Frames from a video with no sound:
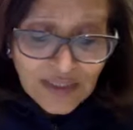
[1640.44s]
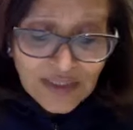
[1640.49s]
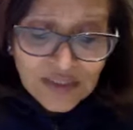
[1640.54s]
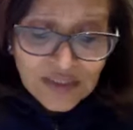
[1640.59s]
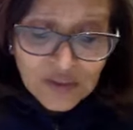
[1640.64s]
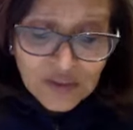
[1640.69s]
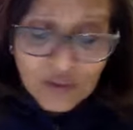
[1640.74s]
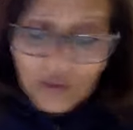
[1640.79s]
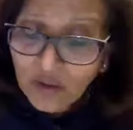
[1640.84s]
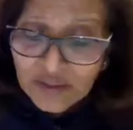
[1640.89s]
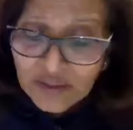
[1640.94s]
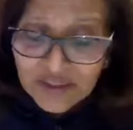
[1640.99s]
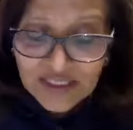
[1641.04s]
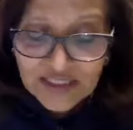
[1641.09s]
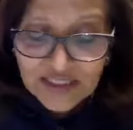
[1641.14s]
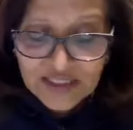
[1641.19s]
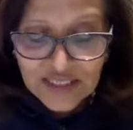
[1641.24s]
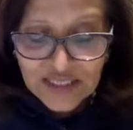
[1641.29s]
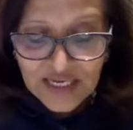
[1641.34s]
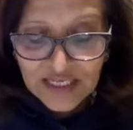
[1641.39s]
is not
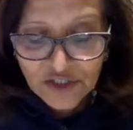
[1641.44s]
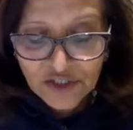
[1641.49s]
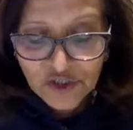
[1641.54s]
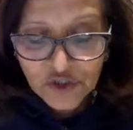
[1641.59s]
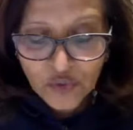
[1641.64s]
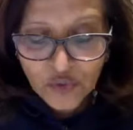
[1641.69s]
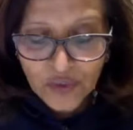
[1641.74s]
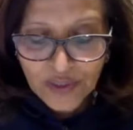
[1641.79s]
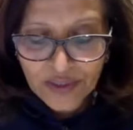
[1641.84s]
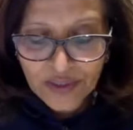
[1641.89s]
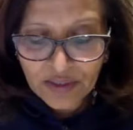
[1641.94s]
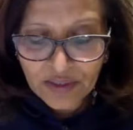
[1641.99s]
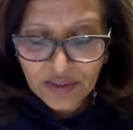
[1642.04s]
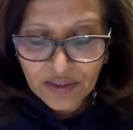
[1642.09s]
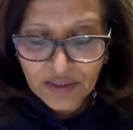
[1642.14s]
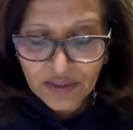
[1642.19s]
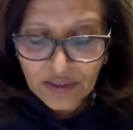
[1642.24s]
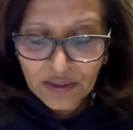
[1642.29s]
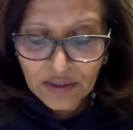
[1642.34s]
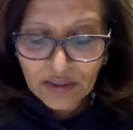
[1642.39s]
attached to
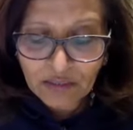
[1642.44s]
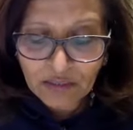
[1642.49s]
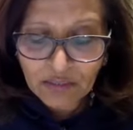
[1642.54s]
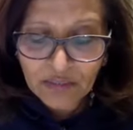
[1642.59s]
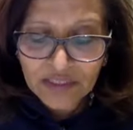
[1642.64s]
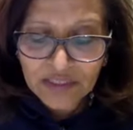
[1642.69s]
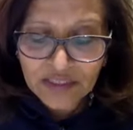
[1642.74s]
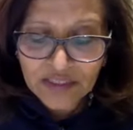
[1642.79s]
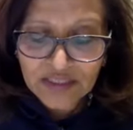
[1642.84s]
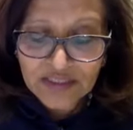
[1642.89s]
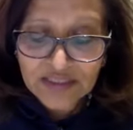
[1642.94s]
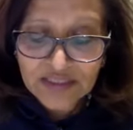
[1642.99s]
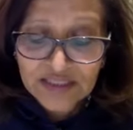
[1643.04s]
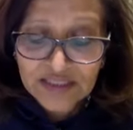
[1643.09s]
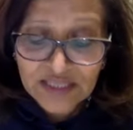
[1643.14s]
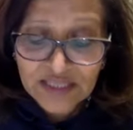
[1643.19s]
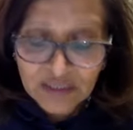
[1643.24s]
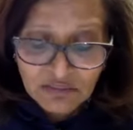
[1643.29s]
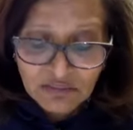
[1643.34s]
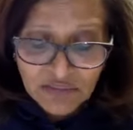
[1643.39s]
anything, but at the
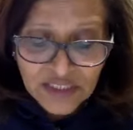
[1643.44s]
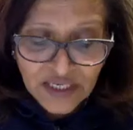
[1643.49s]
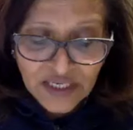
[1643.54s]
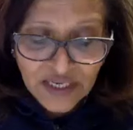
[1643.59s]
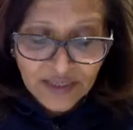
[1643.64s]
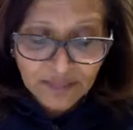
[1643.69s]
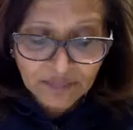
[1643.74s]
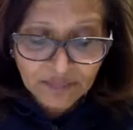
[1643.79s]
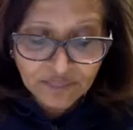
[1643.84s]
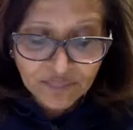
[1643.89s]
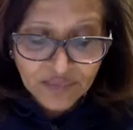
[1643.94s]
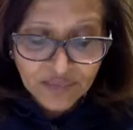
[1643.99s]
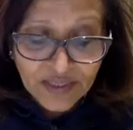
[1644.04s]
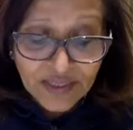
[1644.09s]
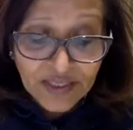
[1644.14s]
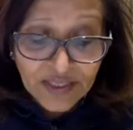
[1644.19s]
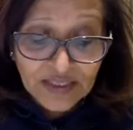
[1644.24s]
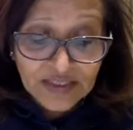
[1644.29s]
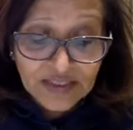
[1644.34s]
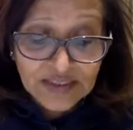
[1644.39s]
same time
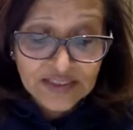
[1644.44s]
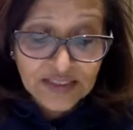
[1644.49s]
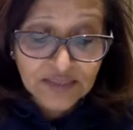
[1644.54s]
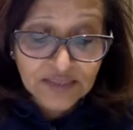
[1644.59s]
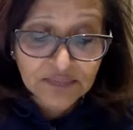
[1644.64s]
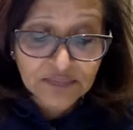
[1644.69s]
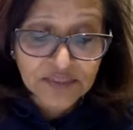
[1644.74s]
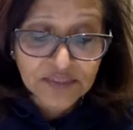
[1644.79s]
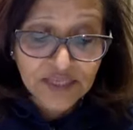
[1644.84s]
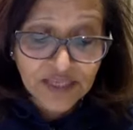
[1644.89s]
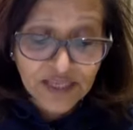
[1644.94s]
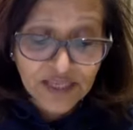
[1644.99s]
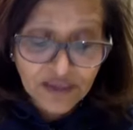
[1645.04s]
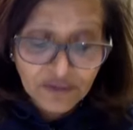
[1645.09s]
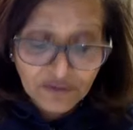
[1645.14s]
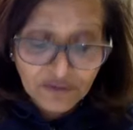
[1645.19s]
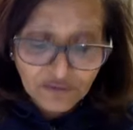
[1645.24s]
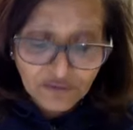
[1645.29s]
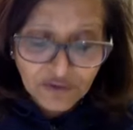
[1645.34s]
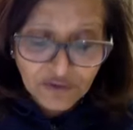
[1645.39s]
accepts
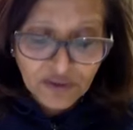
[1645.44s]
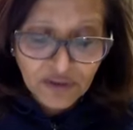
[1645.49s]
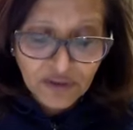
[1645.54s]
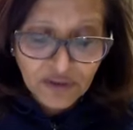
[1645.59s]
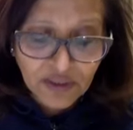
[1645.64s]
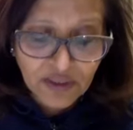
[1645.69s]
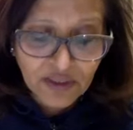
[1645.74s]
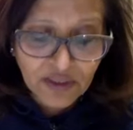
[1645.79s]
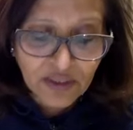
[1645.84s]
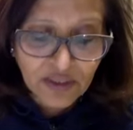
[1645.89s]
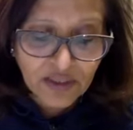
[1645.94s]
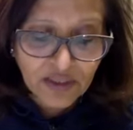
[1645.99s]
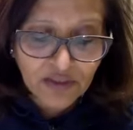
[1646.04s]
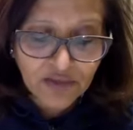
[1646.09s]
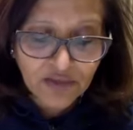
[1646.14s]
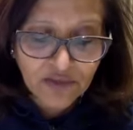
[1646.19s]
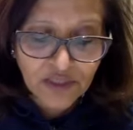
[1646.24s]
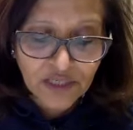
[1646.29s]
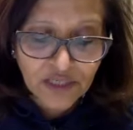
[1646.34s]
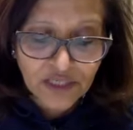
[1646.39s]
everything
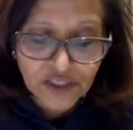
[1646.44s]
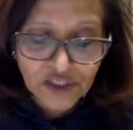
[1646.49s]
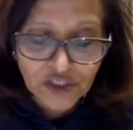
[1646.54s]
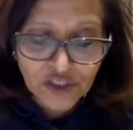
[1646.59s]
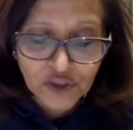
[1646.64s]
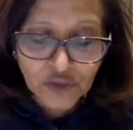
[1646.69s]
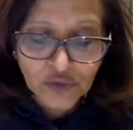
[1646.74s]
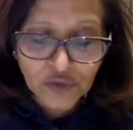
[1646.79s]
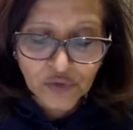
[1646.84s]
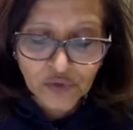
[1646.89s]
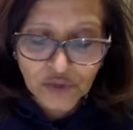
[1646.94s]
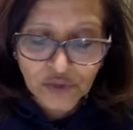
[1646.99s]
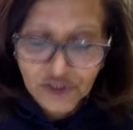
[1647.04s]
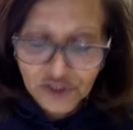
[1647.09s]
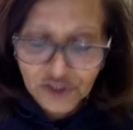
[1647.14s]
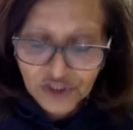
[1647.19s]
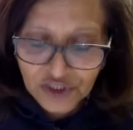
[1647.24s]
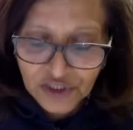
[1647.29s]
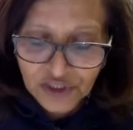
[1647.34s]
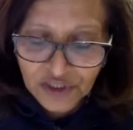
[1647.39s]
in relation to
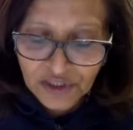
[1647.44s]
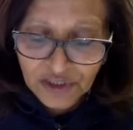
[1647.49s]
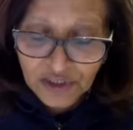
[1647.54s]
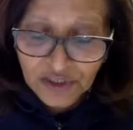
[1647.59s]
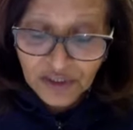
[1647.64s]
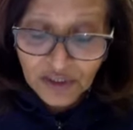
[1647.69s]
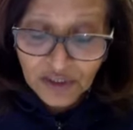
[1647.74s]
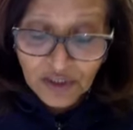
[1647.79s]
Krishna,